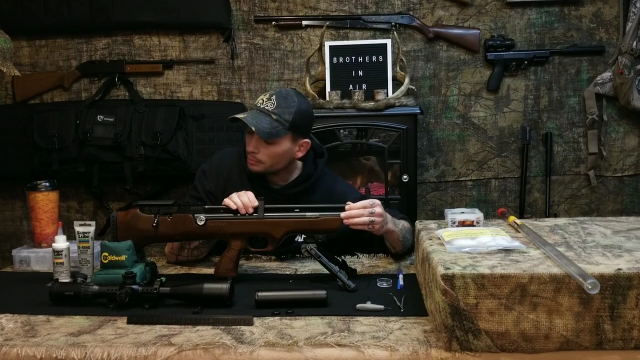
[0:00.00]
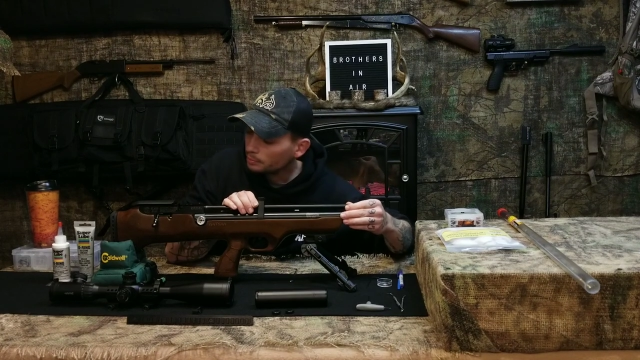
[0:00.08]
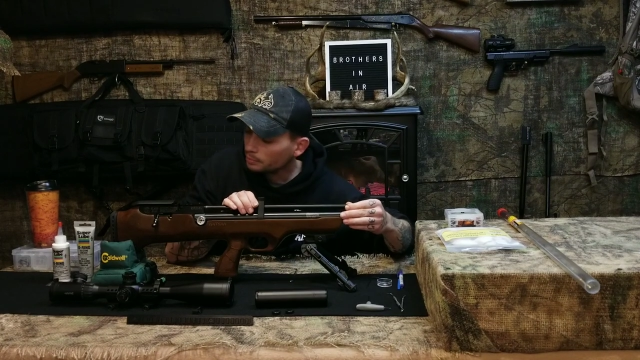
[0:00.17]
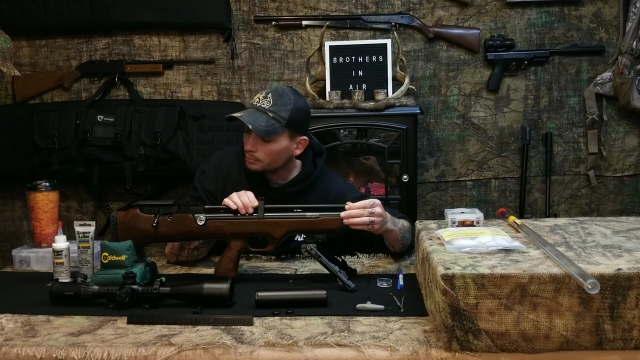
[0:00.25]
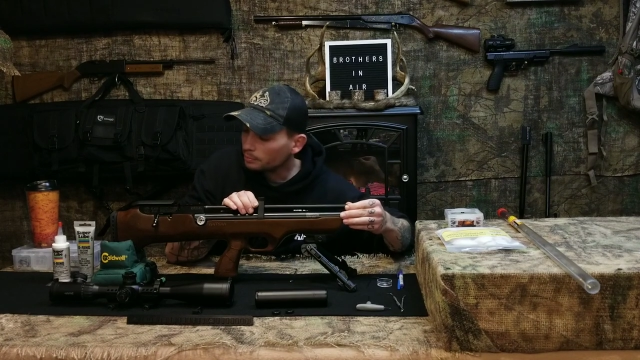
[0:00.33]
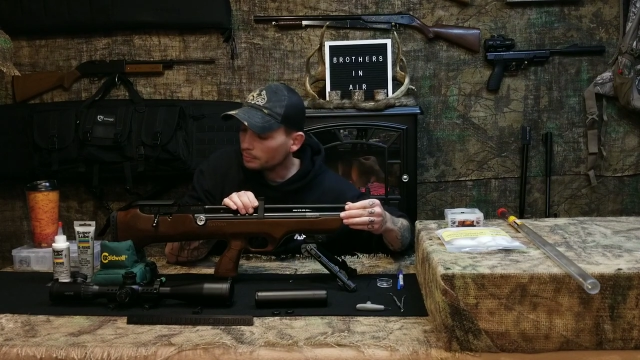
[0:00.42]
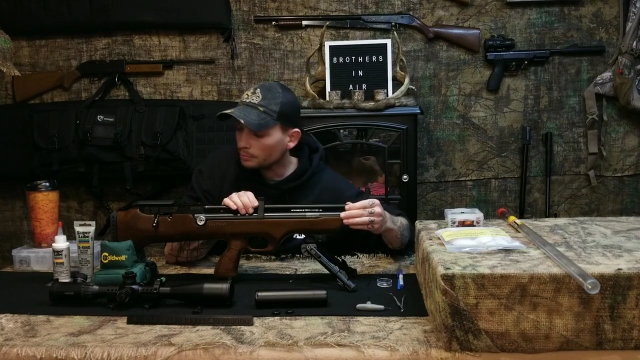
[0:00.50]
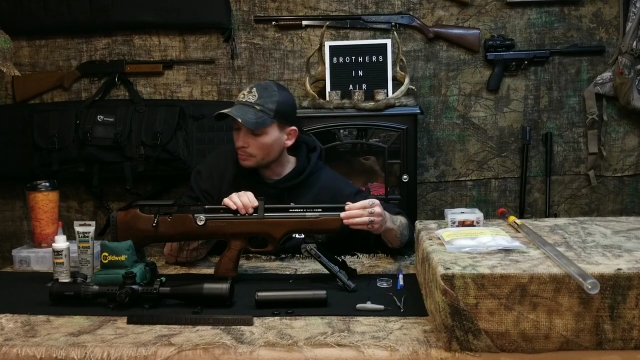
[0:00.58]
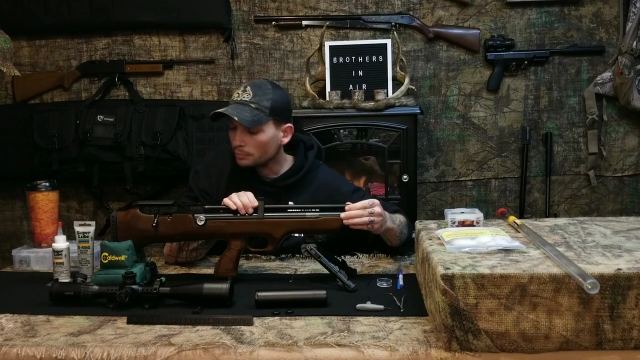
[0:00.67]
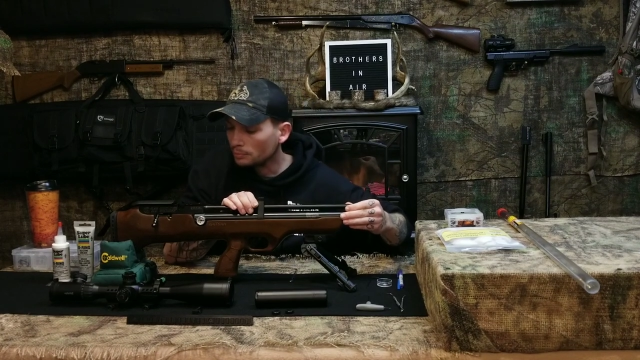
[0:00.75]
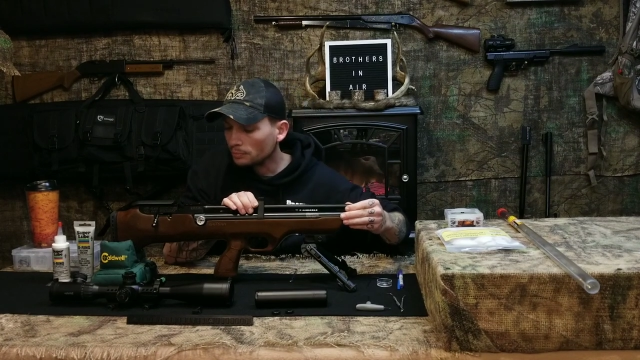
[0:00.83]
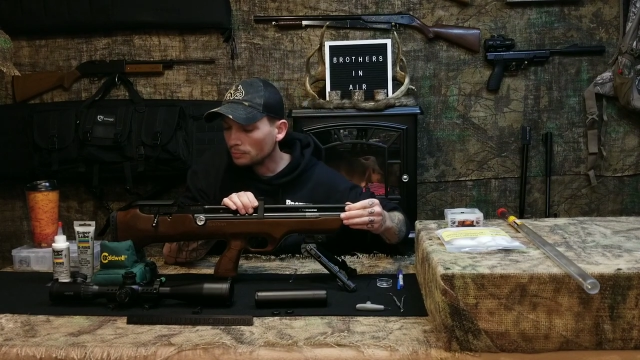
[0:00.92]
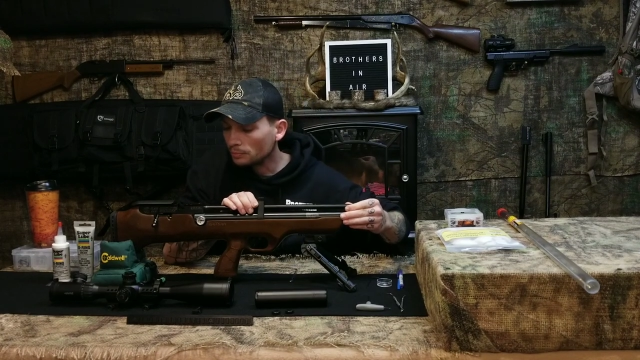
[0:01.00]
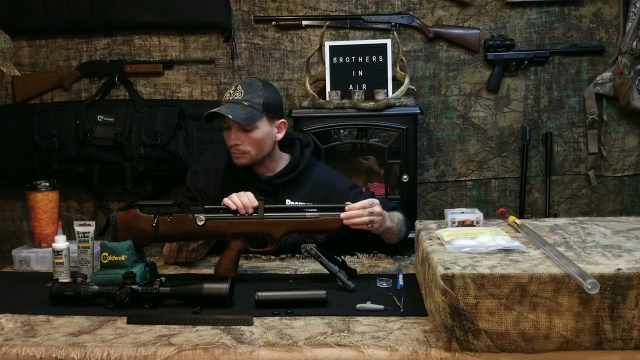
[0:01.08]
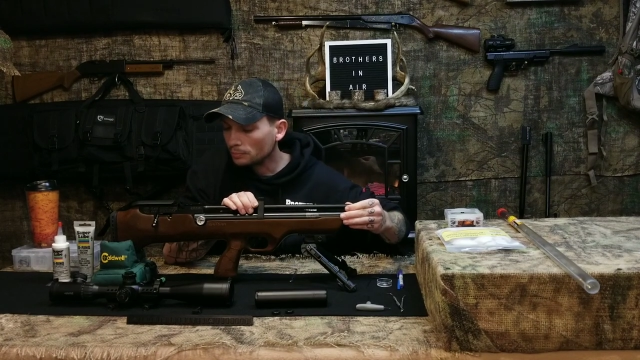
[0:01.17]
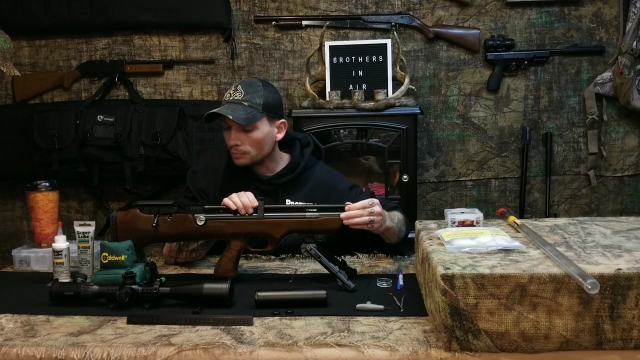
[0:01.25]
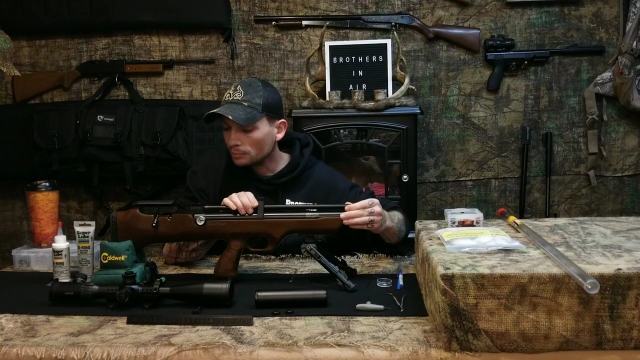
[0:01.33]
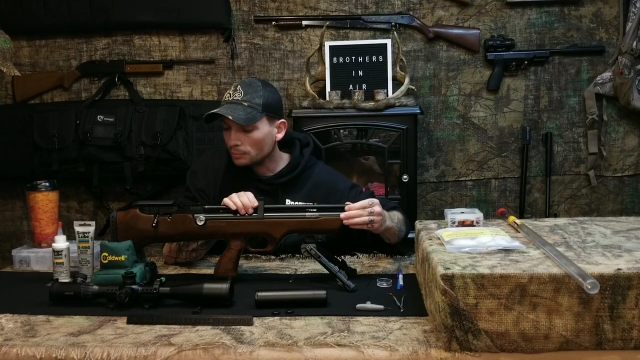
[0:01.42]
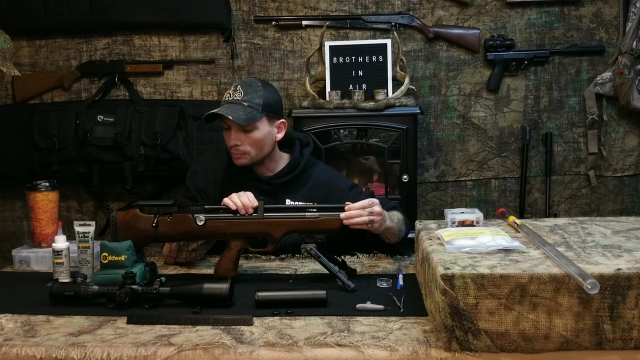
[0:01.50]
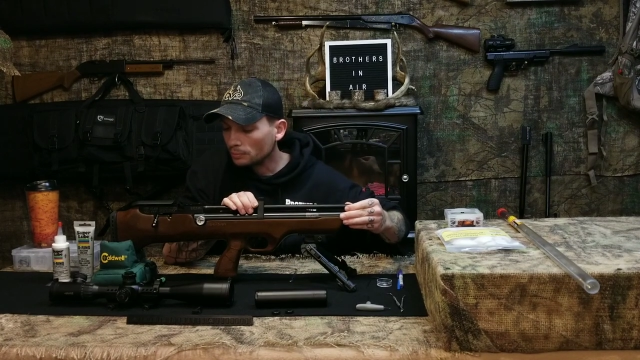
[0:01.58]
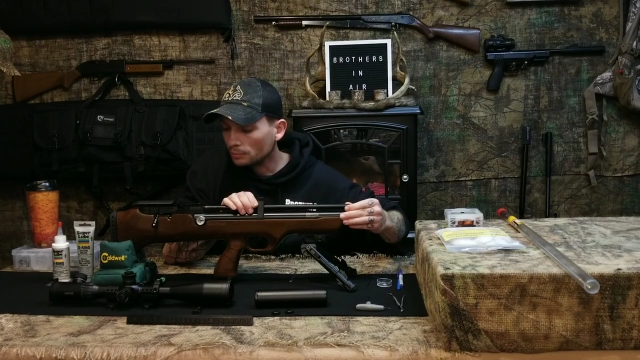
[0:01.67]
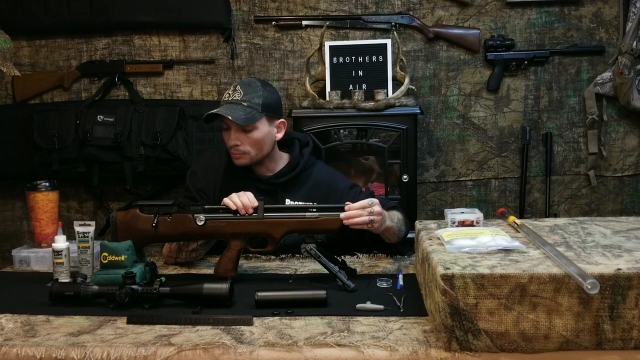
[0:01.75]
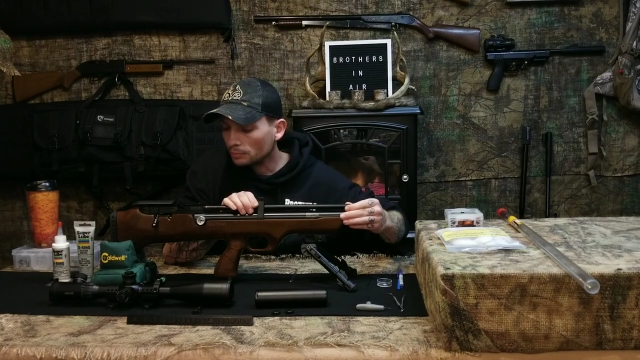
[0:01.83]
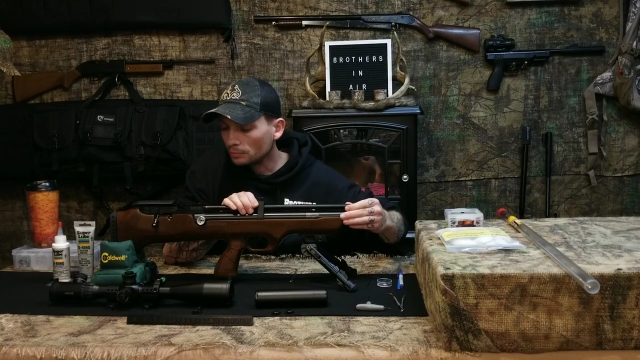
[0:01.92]

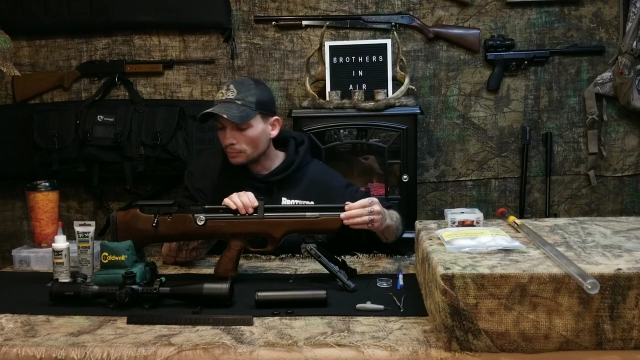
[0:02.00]
Nothing is said.